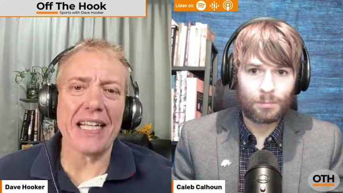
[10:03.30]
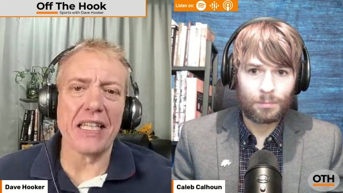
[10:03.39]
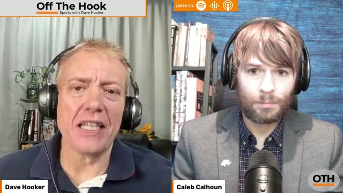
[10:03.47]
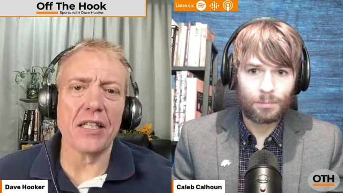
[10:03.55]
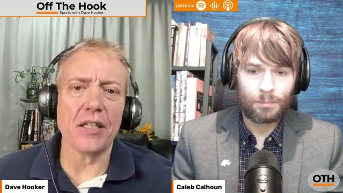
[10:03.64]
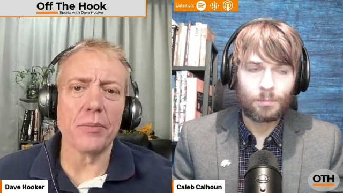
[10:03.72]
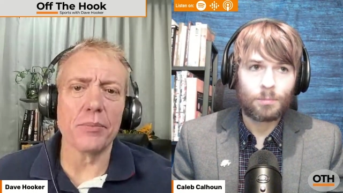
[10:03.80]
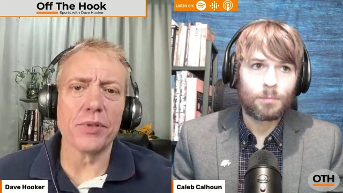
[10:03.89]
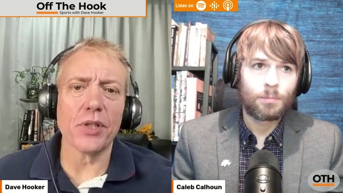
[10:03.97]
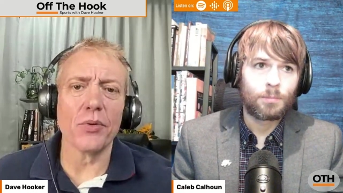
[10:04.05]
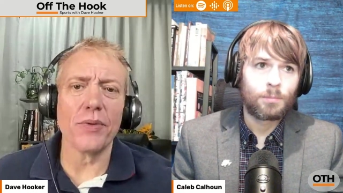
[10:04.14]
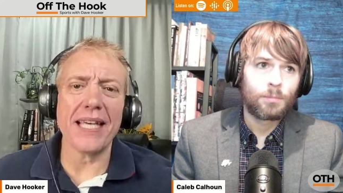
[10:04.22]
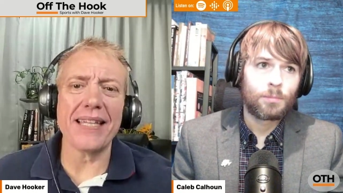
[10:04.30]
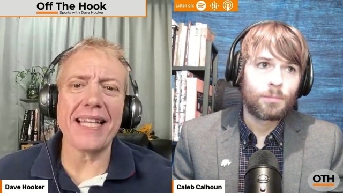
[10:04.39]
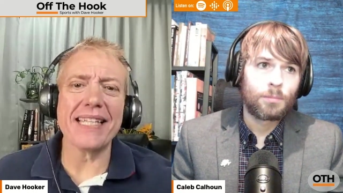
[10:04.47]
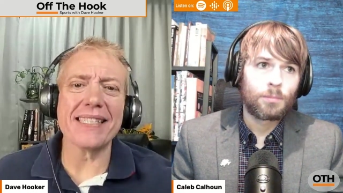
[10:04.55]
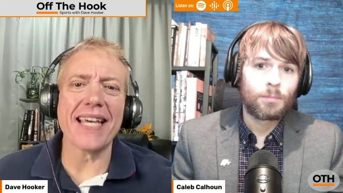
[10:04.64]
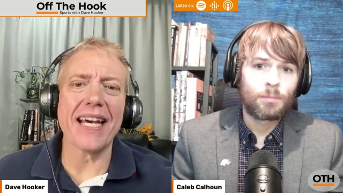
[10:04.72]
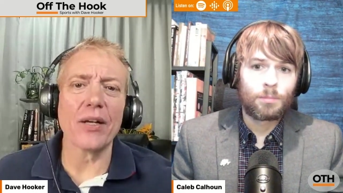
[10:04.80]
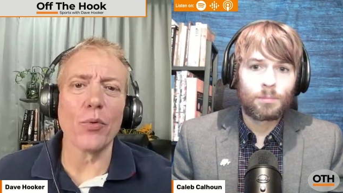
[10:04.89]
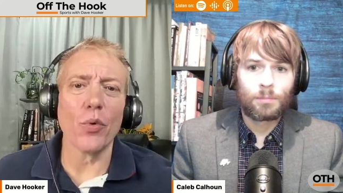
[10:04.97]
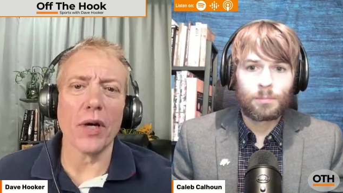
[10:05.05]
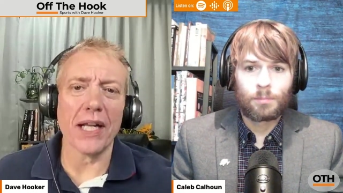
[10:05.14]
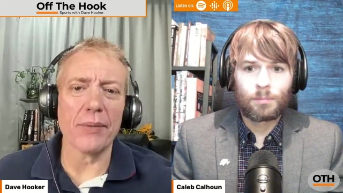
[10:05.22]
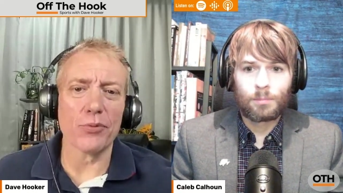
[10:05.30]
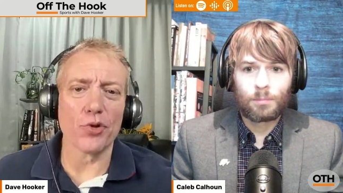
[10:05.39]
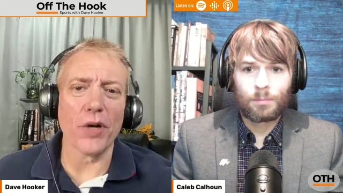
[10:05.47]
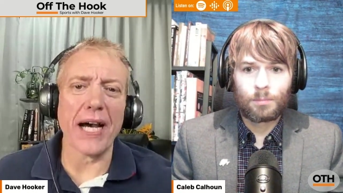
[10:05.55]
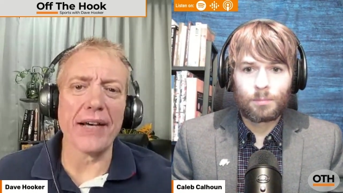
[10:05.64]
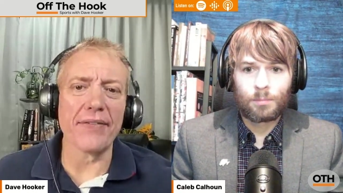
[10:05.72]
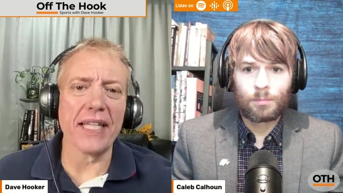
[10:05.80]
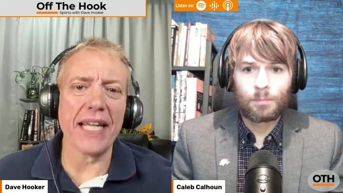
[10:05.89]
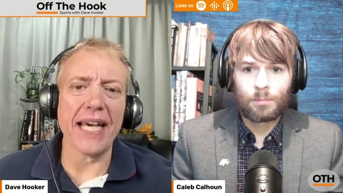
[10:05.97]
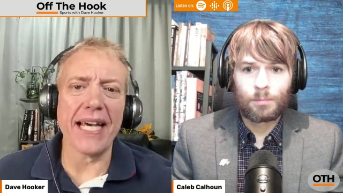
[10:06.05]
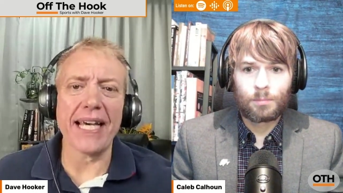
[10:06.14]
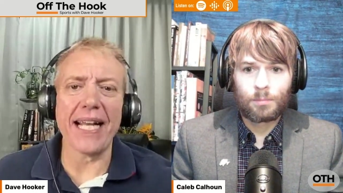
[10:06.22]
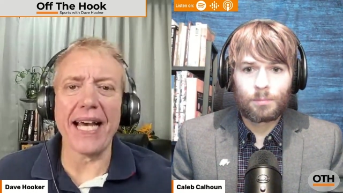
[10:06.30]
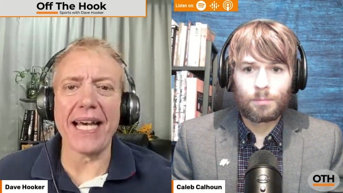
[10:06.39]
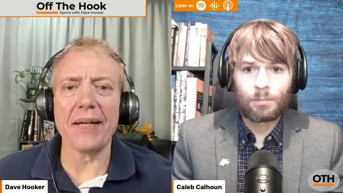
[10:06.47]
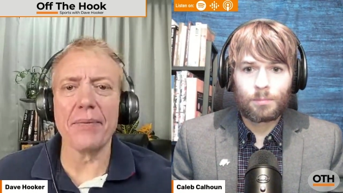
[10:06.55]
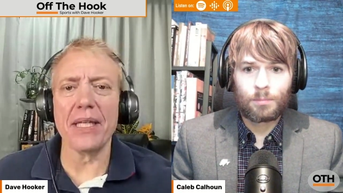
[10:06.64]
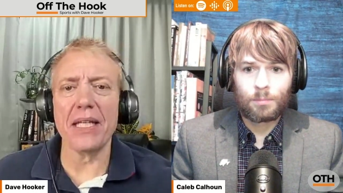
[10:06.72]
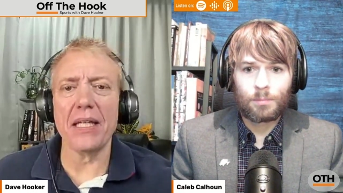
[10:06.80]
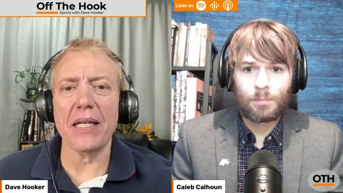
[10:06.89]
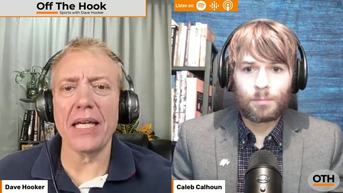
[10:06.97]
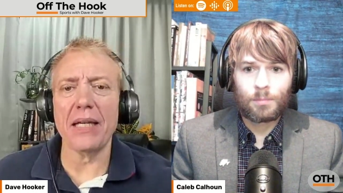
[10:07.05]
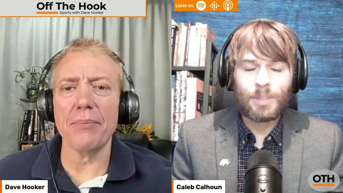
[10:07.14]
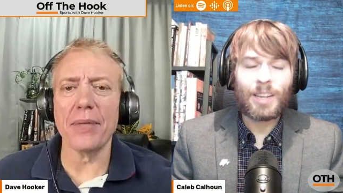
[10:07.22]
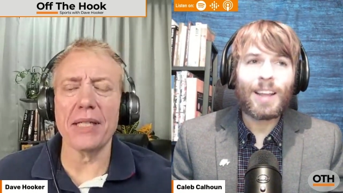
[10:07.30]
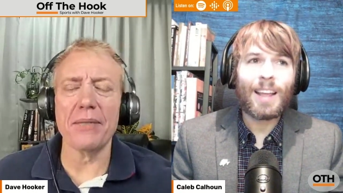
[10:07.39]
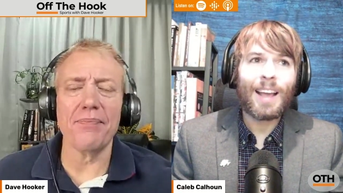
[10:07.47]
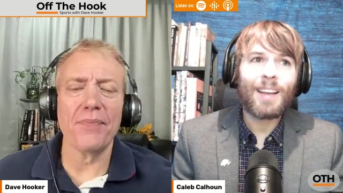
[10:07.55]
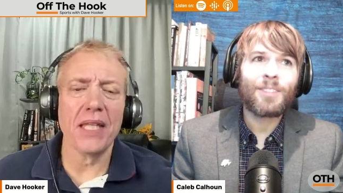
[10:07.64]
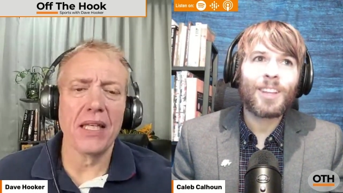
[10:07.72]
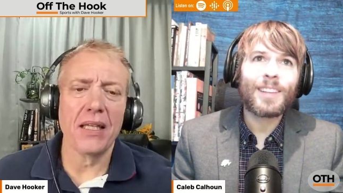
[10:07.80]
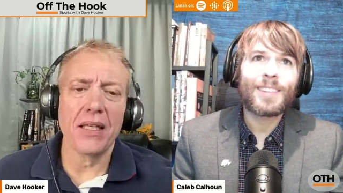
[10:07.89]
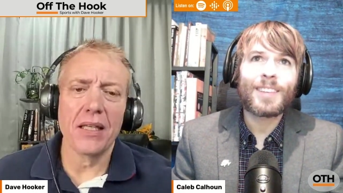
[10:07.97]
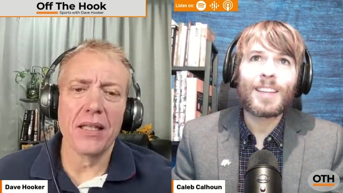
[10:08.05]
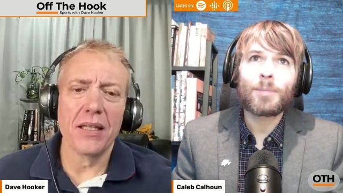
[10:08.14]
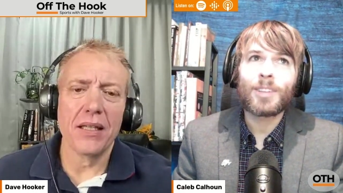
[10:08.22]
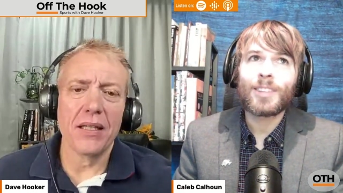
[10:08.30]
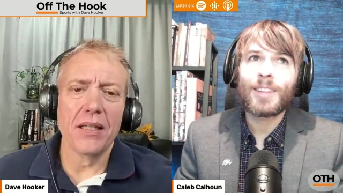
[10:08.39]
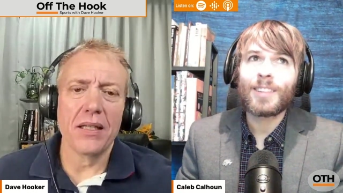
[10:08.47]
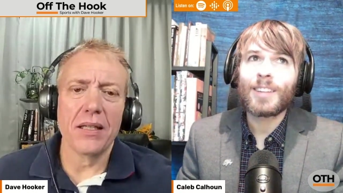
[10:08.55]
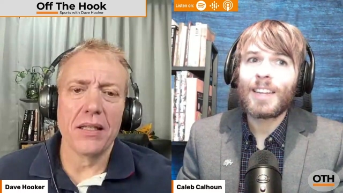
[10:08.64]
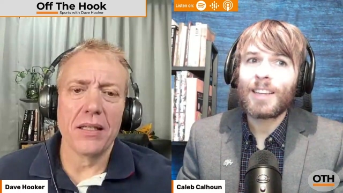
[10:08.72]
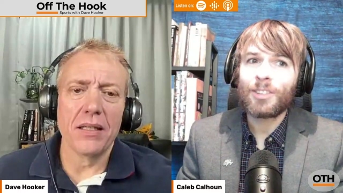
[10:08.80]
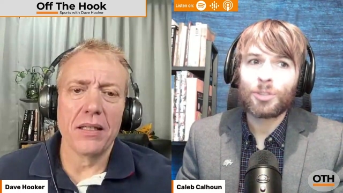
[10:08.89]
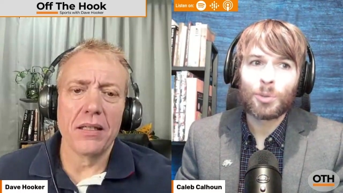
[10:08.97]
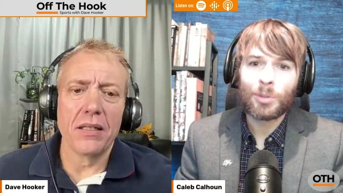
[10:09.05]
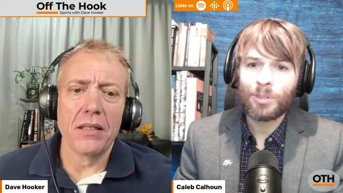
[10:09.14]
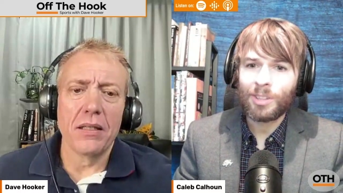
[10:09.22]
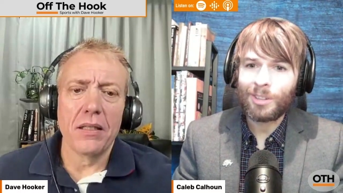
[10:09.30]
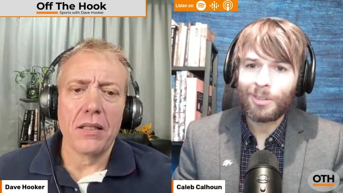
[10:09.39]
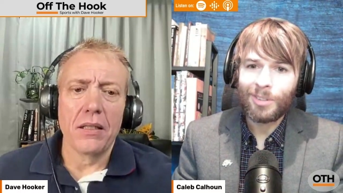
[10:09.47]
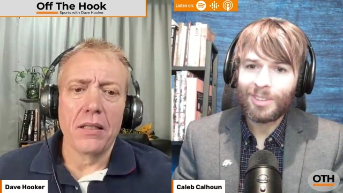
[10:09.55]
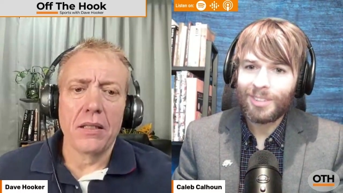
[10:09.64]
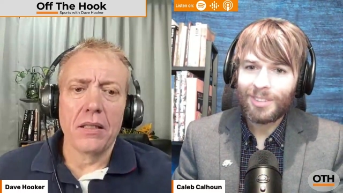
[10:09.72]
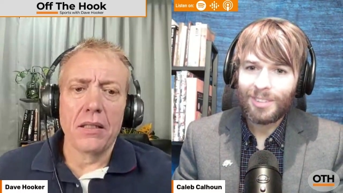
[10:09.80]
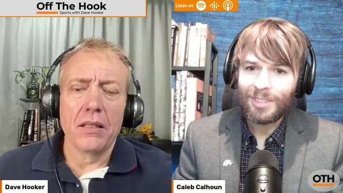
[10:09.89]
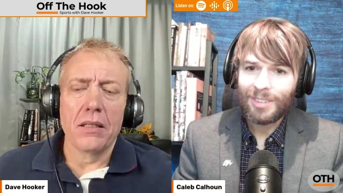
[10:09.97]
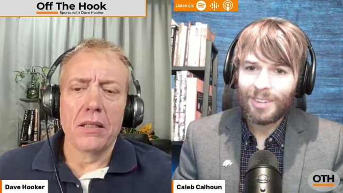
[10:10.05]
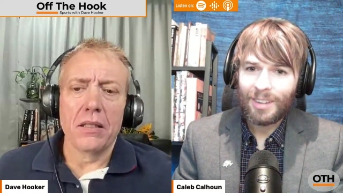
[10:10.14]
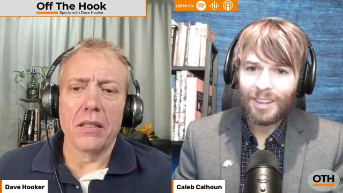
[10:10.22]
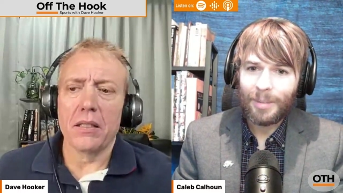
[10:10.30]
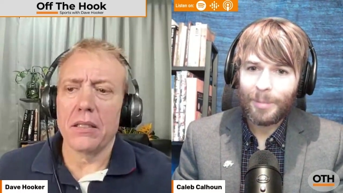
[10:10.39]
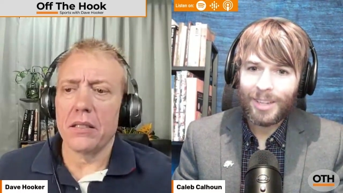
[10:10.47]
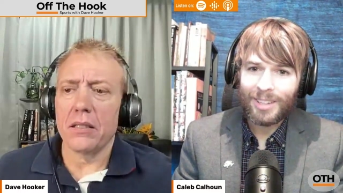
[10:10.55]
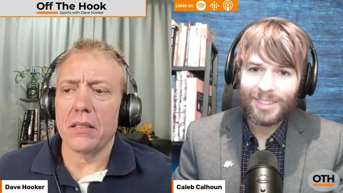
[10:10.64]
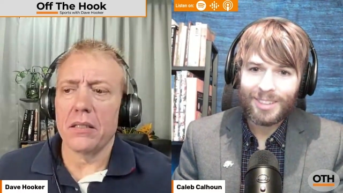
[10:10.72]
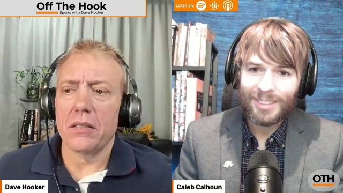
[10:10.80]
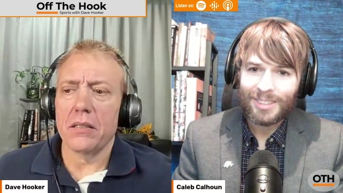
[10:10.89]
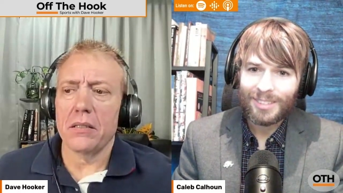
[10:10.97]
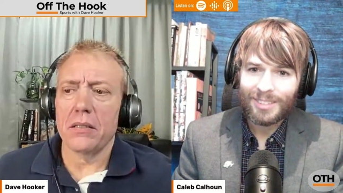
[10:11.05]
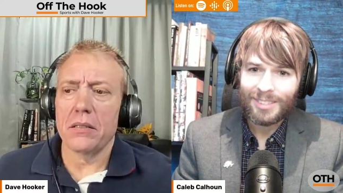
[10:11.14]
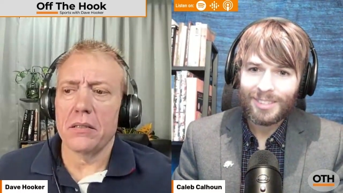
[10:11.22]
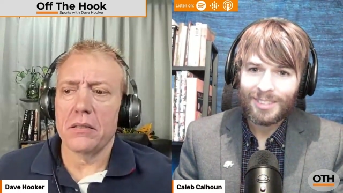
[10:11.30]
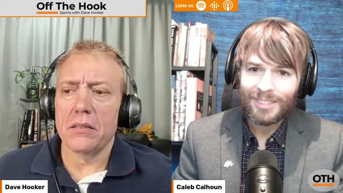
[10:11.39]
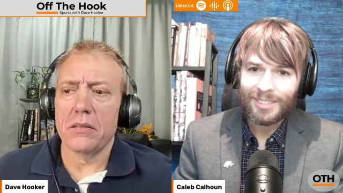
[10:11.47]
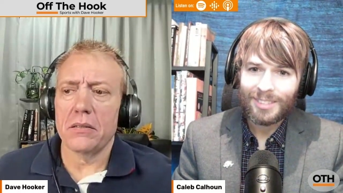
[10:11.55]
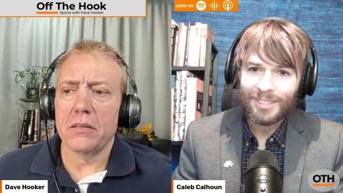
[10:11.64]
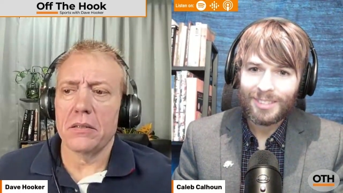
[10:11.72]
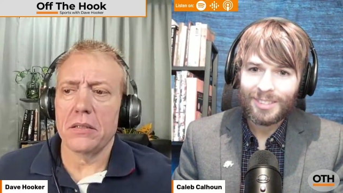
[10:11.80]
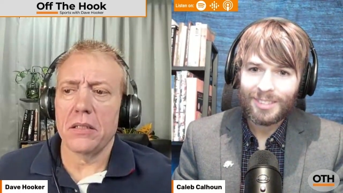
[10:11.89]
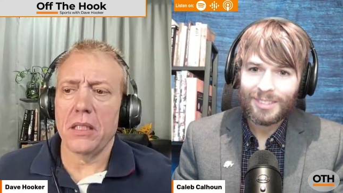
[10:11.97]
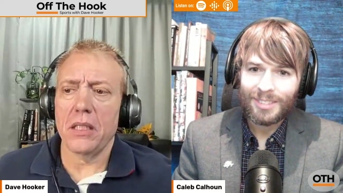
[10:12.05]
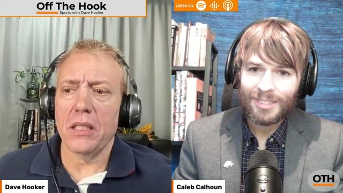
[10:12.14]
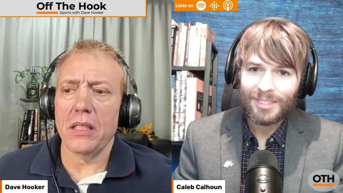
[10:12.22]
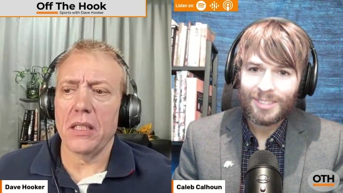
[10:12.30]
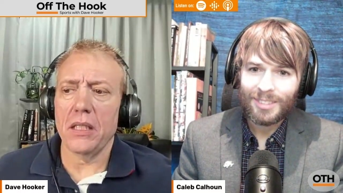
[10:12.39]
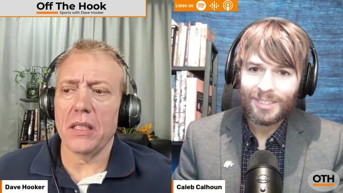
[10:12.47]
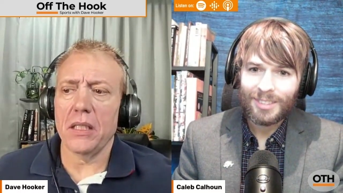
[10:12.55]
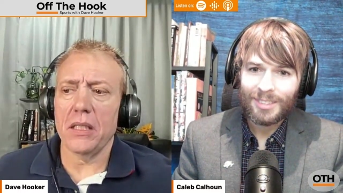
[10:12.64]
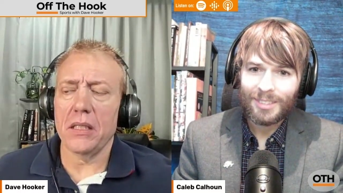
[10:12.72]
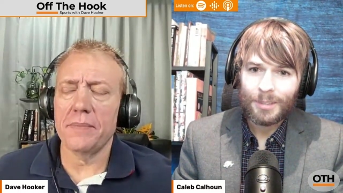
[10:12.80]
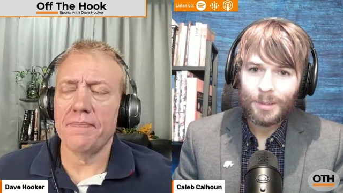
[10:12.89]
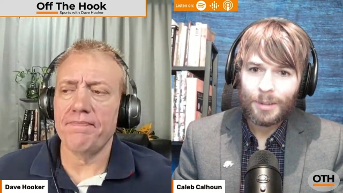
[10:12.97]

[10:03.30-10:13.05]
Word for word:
Speaker 1: out of him. So that that's kind of what I'm driving at. I,
Speaker 2: eh, Did but, he have less team success than Heath Shuler though? I mean, uh,